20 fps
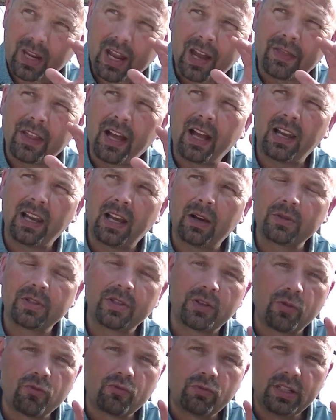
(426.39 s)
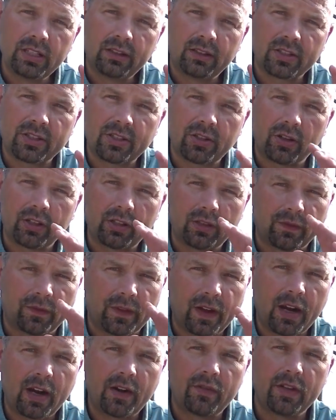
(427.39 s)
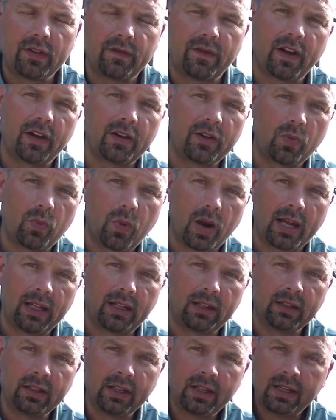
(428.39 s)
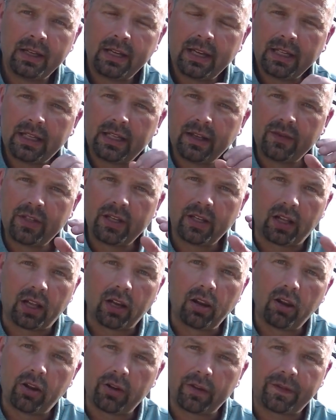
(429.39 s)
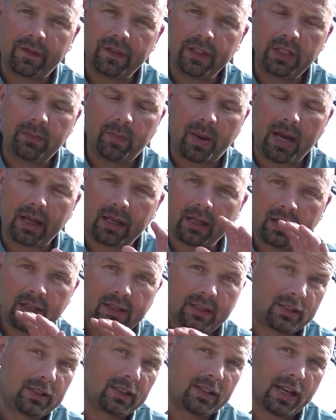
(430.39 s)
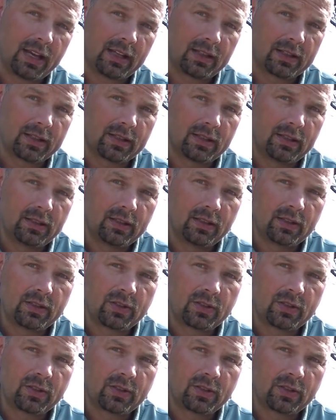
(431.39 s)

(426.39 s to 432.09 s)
and that allows it to read the soil very, very well. Gives you a lot of feedback to the L C D